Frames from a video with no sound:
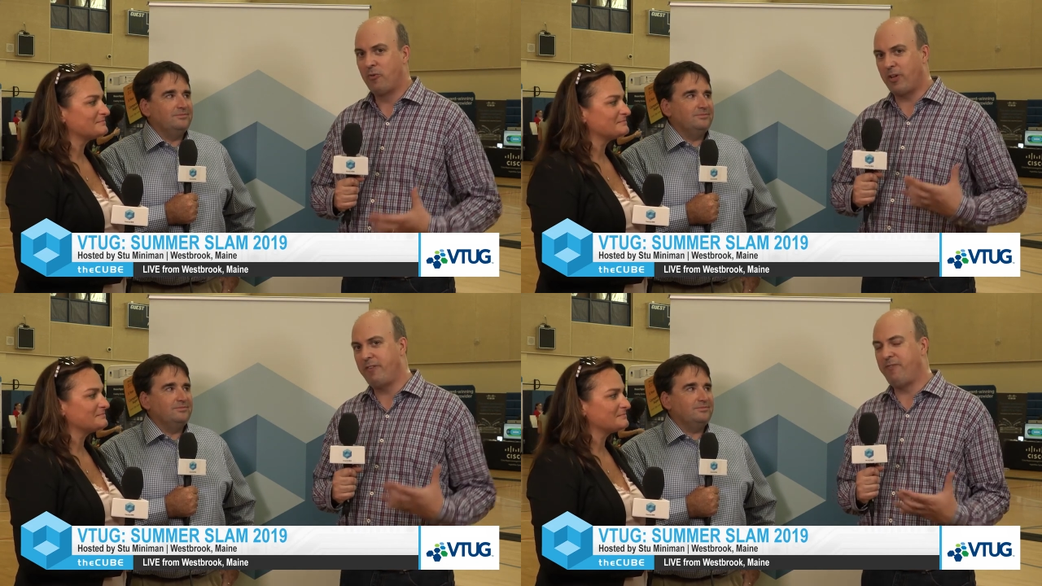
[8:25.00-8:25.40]

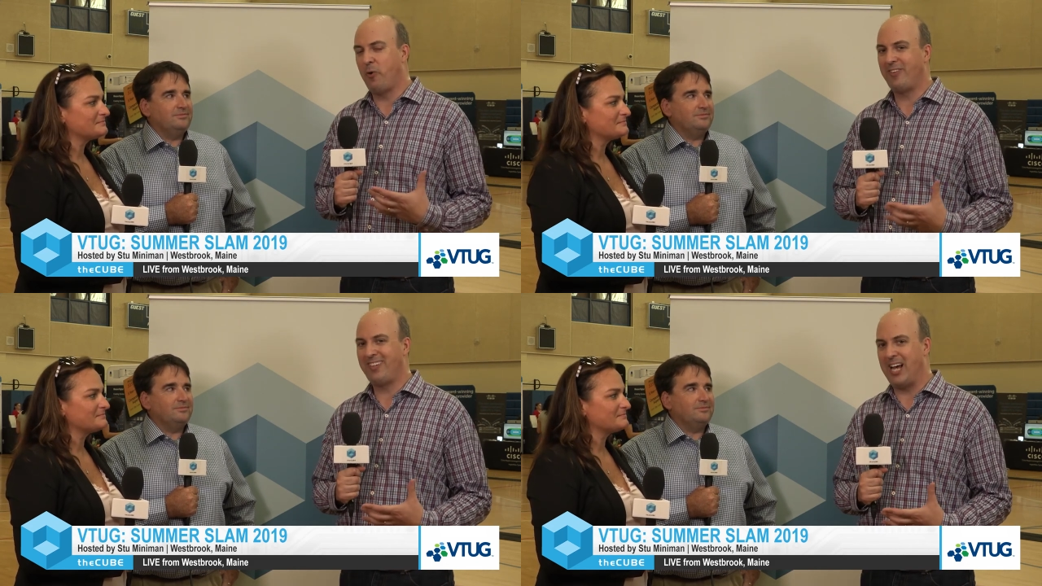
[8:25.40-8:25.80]
Speaker 1: really
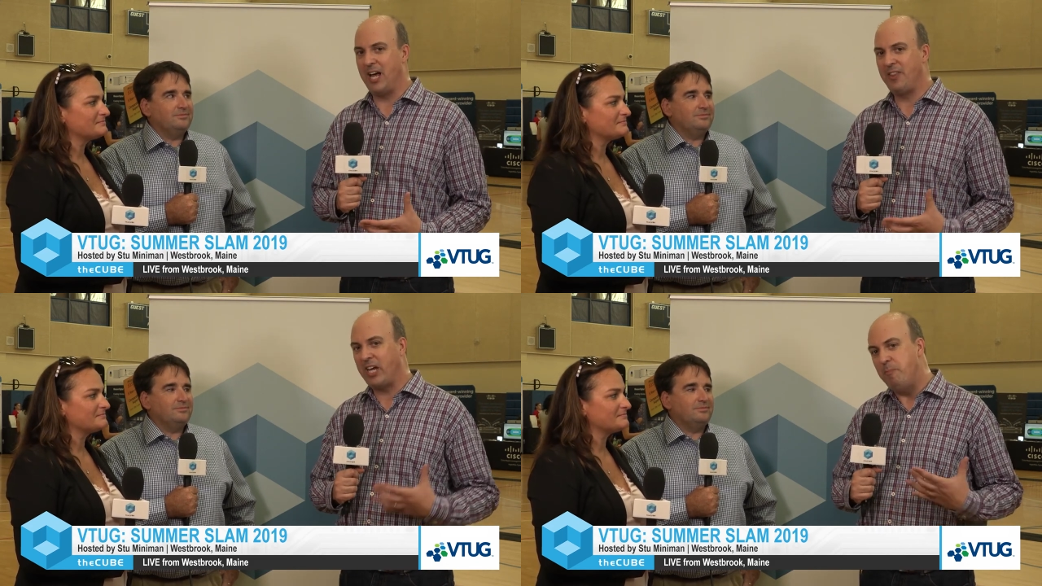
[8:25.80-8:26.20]
focusing on
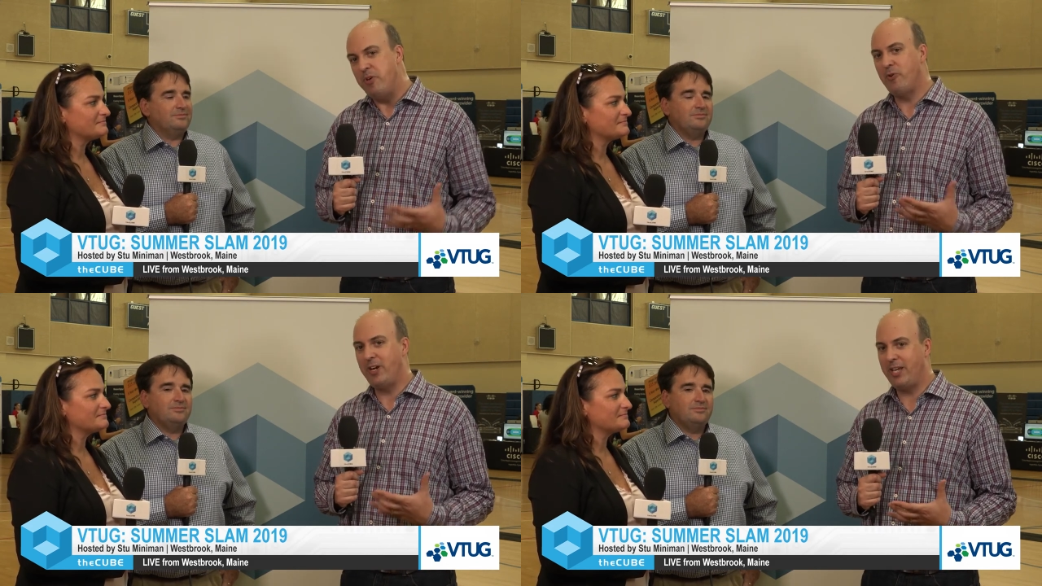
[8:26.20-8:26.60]
the
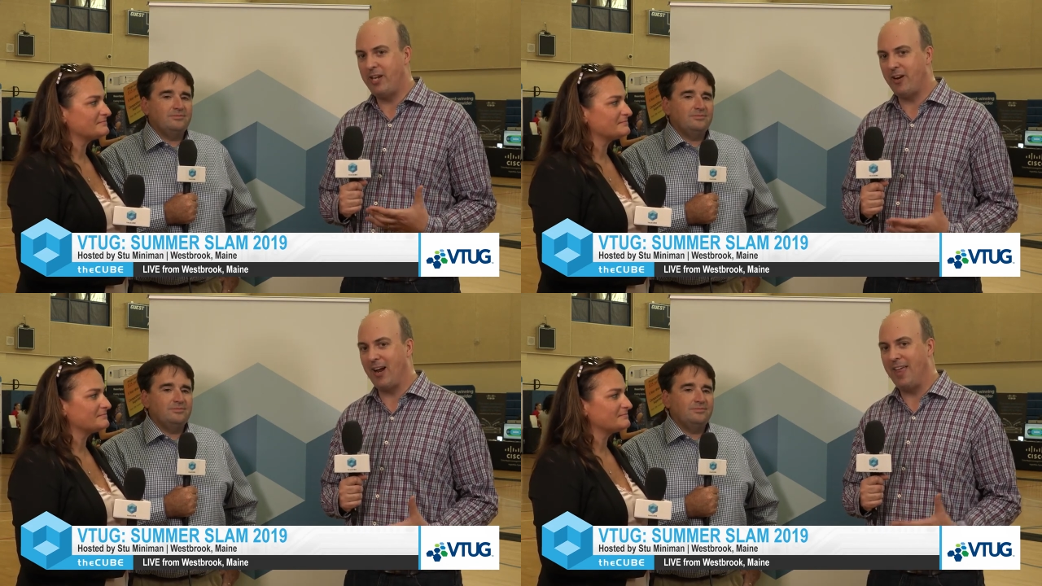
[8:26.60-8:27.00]
community
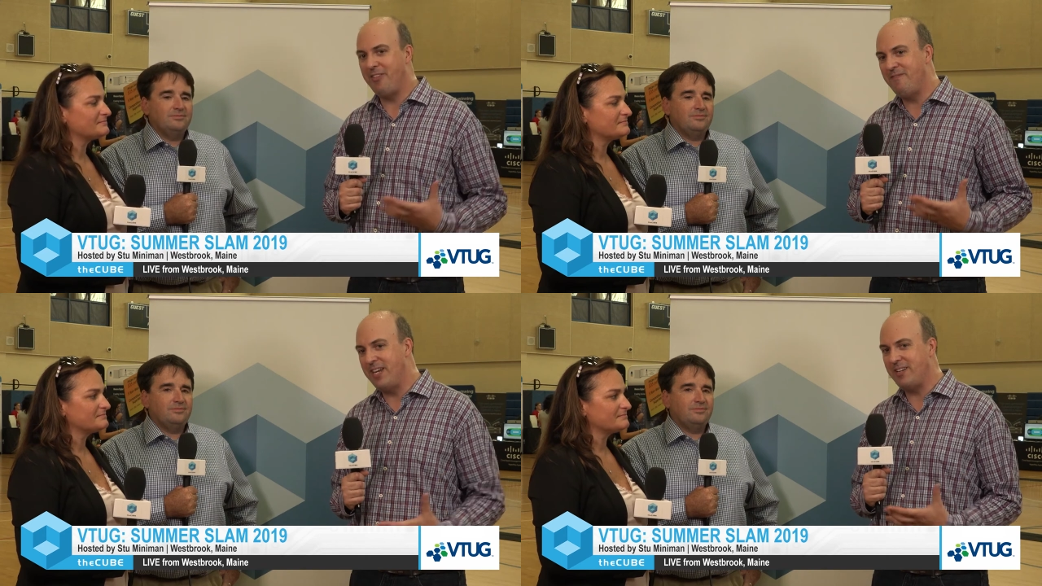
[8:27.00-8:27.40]
here at the
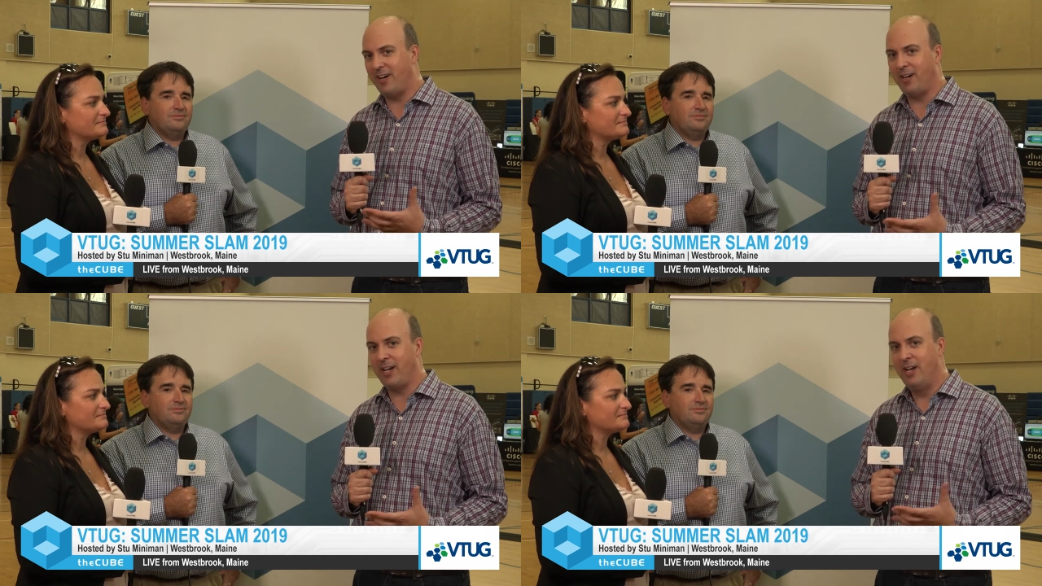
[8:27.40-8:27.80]

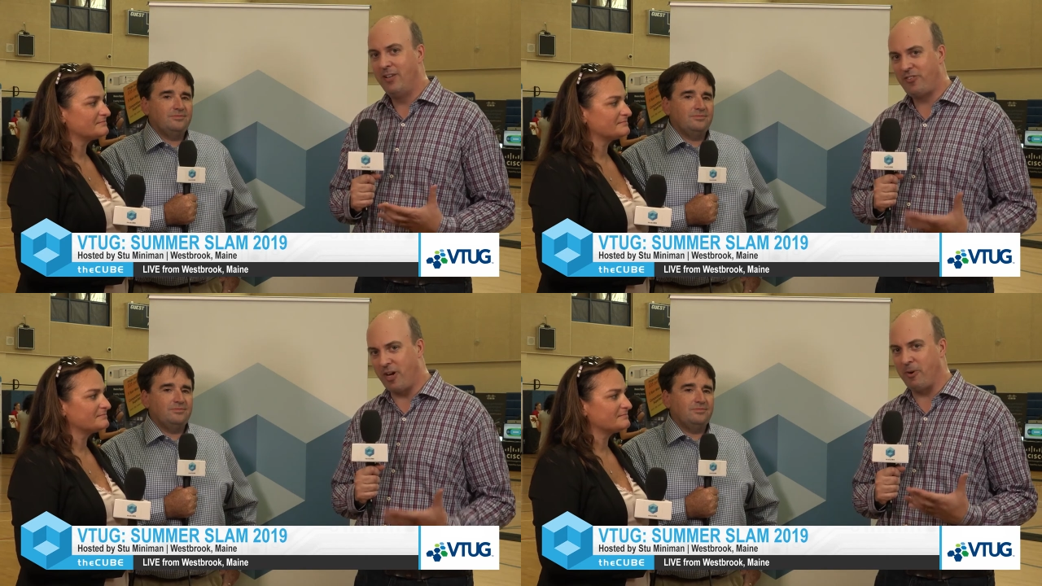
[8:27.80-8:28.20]
VTUG
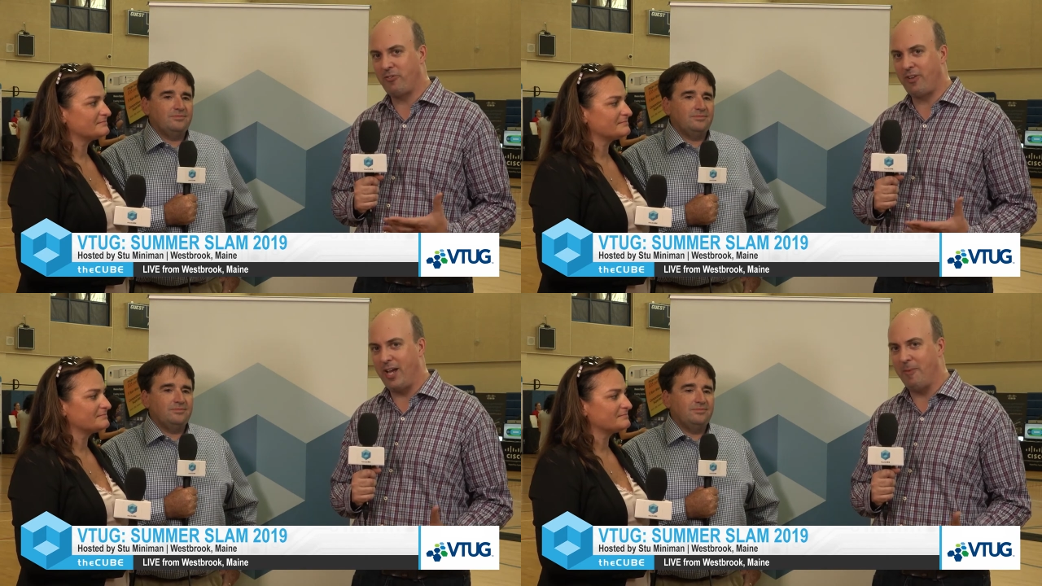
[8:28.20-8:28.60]

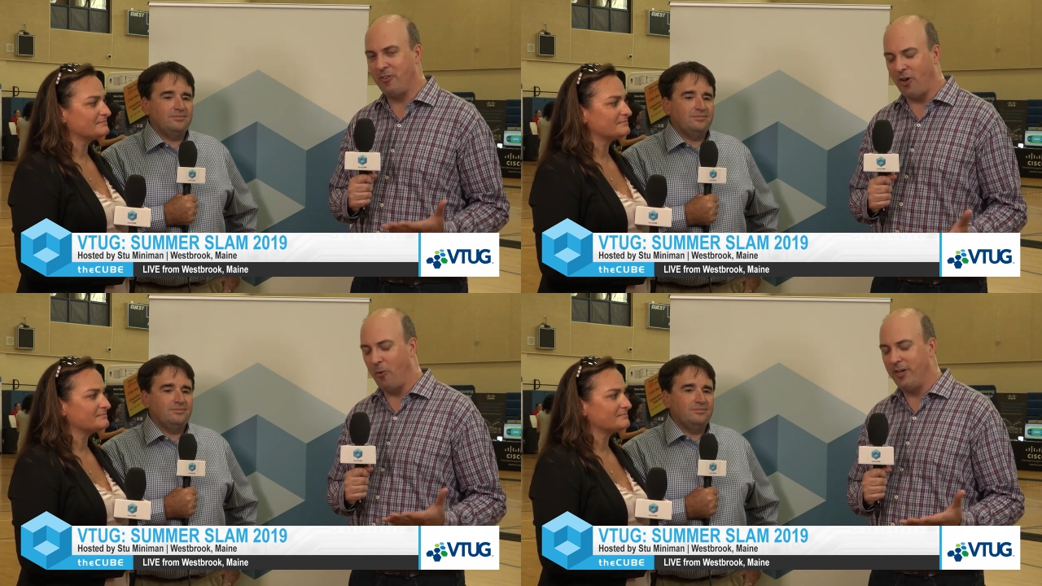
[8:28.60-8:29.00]
SummerSlam. As
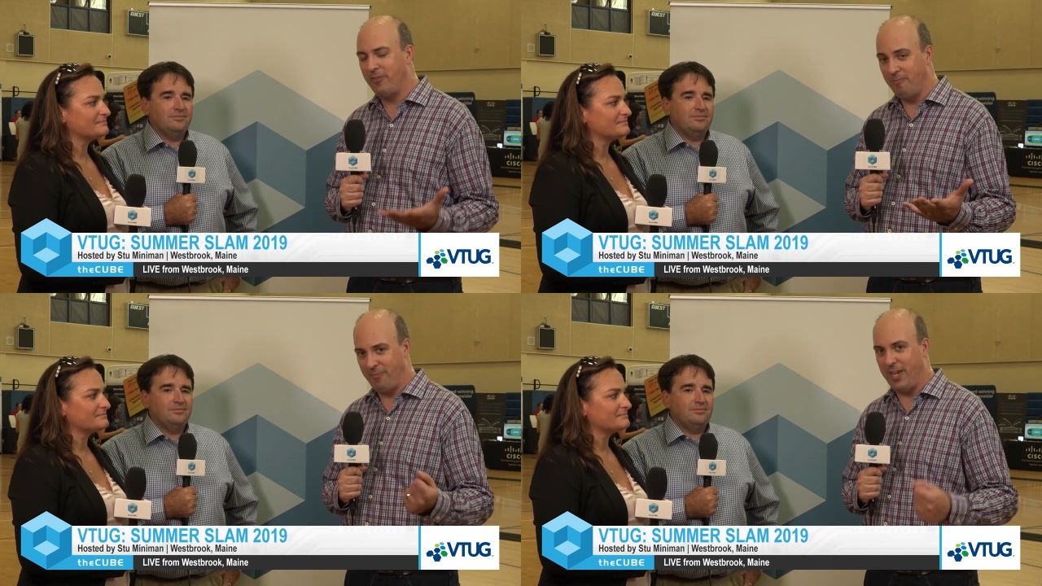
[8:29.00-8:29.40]
always,
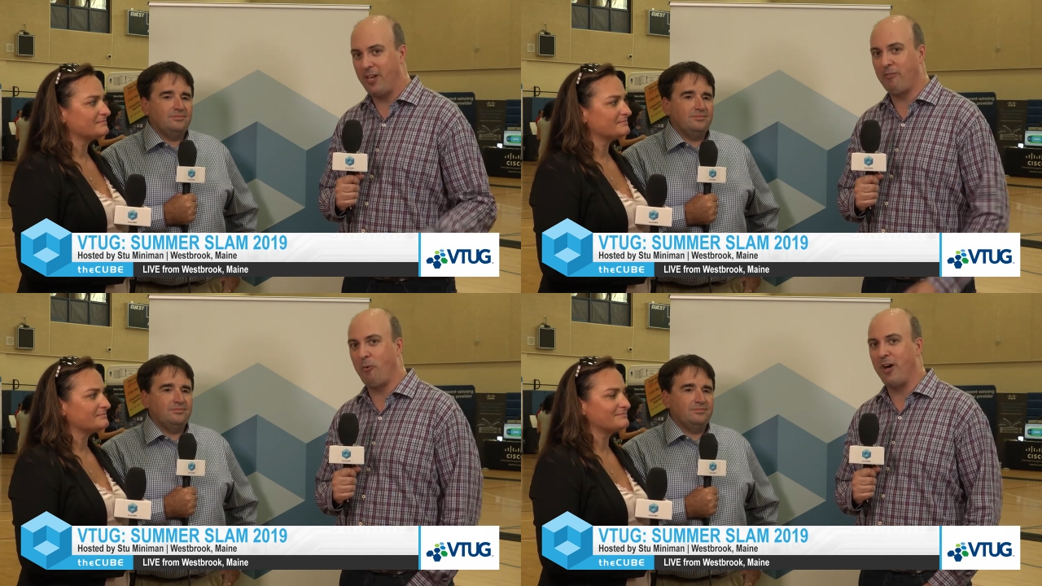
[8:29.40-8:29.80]
thank you
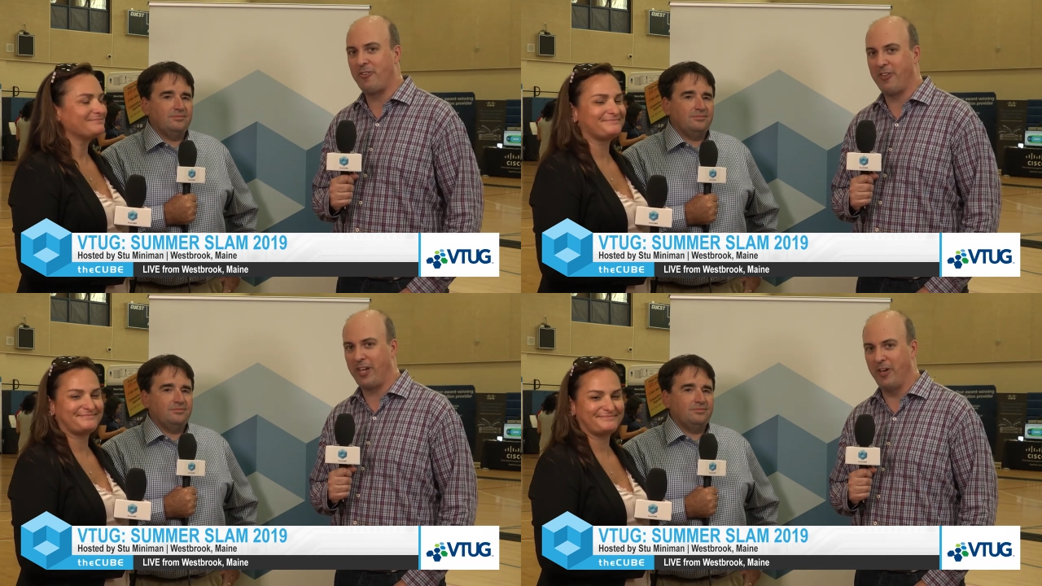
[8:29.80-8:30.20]
for watching
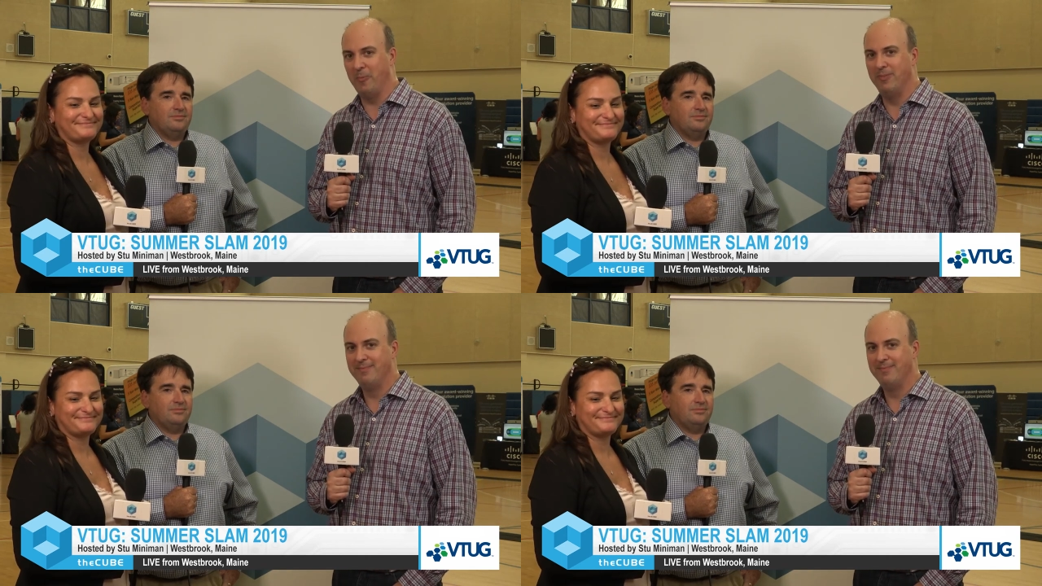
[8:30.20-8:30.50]
theCUBE.